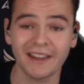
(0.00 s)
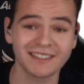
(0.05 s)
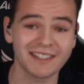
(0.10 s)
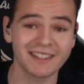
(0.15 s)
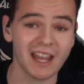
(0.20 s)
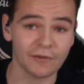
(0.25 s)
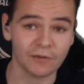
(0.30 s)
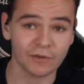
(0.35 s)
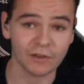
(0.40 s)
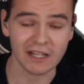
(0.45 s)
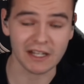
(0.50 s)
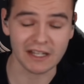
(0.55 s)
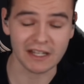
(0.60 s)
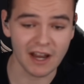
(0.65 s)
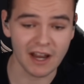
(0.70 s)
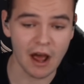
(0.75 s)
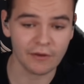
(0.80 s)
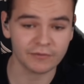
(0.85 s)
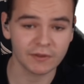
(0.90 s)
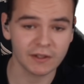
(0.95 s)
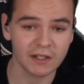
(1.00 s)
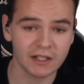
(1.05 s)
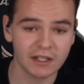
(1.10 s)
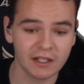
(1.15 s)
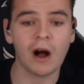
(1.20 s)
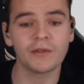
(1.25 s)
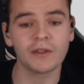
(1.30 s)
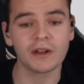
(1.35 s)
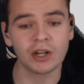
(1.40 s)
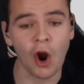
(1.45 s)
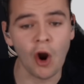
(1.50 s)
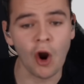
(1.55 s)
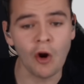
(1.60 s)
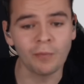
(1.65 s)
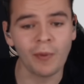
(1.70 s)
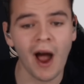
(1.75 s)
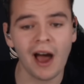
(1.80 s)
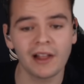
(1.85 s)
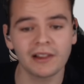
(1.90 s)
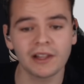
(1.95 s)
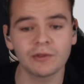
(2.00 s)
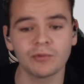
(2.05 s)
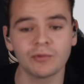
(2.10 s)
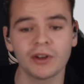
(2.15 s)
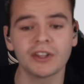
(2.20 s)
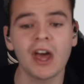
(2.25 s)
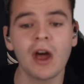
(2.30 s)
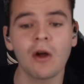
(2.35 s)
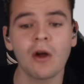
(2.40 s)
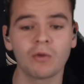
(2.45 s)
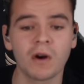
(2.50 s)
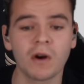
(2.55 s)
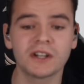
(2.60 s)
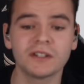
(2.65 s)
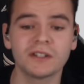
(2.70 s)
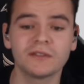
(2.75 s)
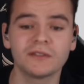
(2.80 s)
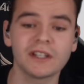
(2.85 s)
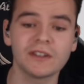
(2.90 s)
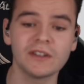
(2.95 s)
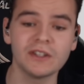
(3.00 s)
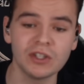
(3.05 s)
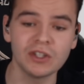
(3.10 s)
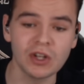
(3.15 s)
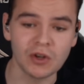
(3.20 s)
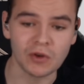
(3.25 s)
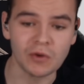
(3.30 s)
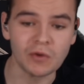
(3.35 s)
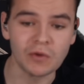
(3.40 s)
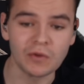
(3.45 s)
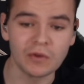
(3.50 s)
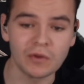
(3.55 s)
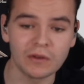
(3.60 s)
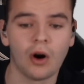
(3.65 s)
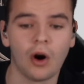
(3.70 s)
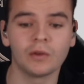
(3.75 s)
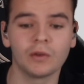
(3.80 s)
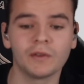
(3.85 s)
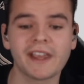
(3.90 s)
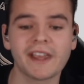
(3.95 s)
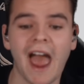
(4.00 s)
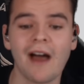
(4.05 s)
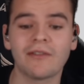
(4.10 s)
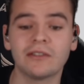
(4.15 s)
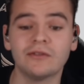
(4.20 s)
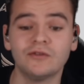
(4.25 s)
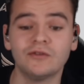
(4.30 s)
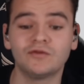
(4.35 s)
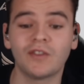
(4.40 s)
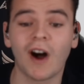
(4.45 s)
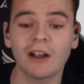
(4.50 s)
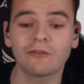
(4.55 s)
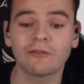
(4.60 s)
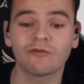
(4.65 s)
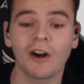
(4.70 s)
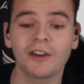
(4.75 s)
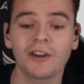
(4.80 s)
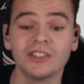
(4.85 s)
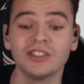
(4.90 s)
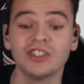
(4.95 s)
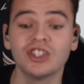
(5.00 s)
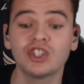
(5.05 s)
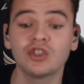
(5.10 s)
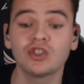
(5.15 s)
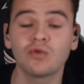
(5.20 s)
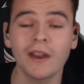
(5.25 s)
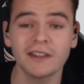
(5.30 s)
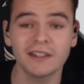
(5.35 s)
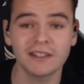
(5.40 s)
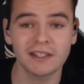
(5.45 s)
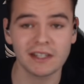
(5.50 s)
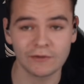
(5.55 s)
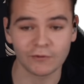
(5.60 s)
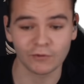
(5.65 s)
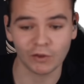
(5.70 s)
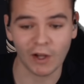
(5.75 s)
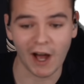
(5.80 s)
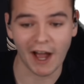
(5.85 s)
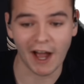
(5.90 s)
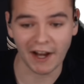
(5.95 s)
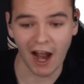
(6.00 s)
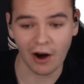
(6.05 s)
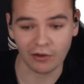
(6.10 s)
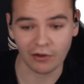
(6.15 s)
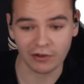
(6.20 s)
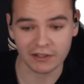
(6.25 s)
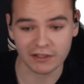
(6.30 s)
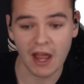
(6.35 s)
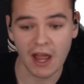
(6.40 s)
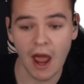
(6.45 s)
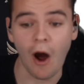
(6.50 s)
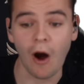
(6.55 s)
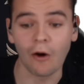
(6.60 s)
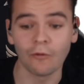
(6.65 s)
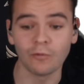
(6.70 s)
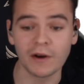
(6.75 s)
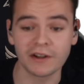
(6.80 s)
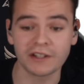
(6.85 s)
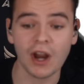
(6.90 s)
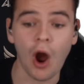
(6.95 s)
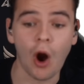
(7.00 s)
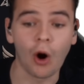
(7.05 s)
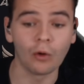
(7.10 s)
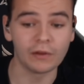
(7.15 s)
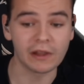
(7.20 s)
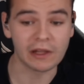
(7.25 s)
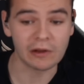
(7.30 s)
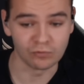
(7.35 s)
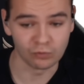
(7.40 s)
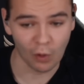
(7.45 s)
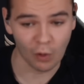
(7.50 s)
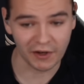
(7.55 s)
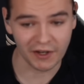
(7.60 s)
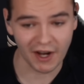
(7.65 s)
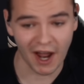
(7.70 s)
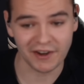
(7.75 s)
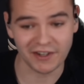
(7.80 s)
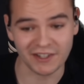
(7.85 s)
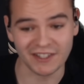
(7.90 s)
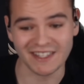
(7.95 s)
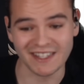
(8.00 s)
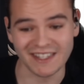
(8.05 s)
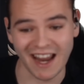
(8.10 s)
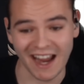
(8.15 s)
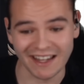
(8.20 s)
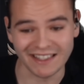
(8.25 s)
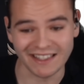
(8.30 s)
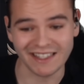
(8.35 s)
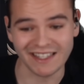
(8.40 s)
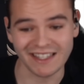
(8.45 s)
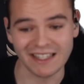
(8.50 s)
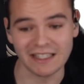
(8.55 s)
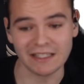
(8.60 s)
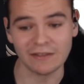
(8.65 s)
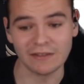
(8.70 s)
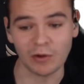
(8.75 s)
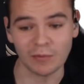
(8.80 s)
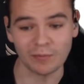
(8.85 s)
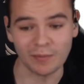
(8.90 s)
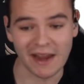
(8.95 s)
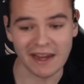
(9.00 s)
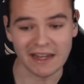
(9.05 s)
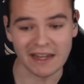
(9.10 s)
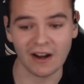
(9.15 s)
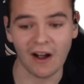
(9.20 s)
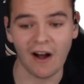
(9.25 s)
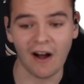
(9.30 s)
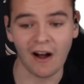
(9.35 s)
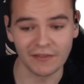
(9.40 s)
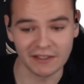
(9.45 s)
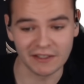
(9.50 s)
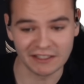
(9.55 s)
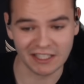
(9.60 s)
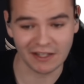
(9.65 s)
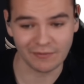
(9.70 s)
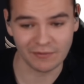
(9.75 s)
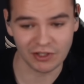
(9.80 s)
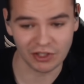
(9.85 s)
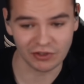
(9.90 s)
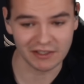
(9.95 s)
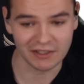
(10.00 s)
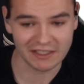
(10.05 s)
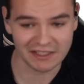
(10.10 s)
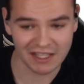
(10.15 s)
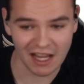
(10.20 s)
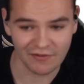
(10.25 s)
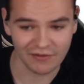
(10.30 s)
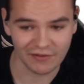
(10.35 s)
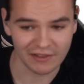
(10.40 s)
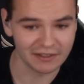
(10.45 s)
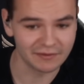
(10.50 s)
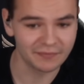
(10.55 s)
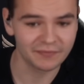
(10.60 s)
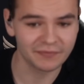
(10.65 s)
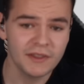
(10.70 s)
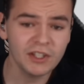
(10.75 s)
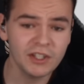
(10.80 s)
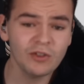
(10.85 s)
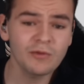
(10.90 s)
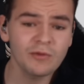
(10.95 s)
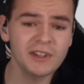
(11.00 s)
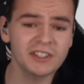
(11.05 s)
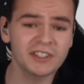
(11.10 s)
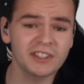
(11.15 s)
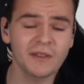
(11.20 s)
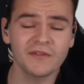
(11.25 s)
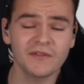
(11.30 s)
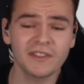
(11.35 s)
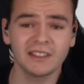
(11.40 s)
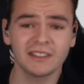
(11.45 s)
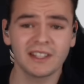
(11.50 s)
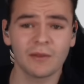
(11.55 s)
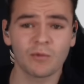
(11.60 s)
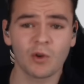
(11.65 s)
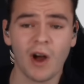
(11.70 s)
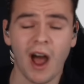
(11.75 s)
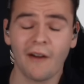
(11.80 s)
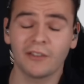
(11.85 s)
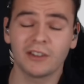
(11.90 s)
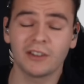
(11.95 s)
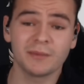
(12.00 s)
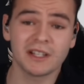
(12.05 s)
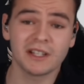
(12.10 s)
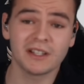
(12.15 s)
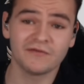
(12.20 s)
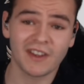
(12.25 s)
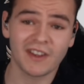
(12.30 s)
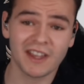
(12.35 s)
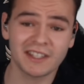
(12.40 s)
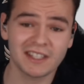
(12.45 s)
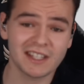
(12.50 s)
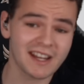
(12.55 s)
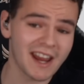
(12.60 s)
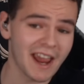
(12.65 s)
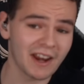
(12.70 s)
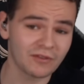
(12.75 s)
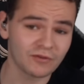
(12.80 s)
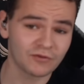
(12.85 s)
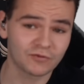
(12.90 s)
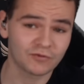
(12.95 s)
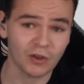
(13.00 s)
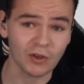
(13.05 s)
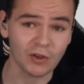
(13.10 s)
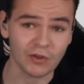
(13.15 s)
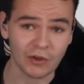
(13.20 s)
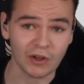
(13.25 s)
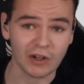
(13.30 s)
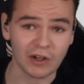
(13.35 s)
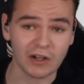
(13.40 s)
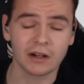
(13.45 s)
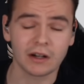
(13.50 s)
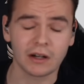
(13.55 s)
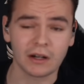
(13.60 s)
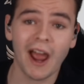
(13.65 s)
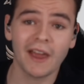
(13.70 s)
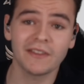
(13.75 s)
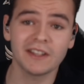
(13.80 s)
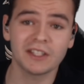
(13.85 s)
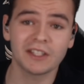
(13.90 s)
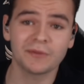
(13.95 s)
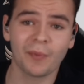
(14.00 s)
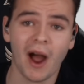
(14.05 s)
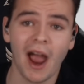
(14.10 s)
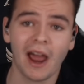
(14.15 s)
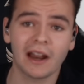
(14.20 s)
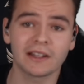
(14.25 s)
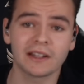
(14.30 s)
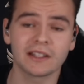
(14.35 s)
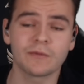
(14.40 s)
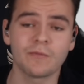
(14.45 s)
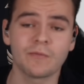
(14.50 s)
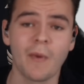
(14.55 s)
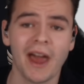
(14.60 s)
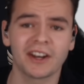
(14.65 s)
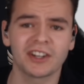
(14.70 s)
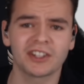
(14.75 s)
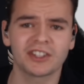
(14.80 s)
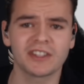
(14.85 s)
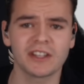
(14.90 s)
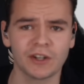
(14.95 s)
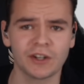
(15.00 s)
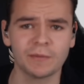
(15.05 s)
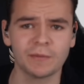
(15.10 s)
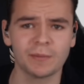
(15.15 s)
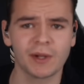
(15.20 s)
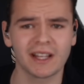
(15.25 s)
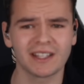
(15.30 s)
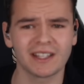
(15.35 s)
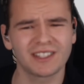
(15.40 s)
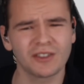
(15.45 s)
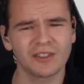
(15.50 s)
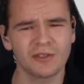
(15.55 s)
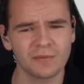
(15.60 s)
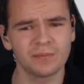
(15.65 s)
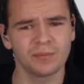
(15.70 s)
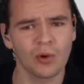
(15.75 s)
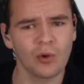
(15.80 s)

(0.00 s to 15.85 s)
That's definitely enough, while the co-pilot was relatively new, only having 520 flight hours, of which only 190 were made on the 737. This will be something that will have to be investigated further, why these pilots managed the airplane so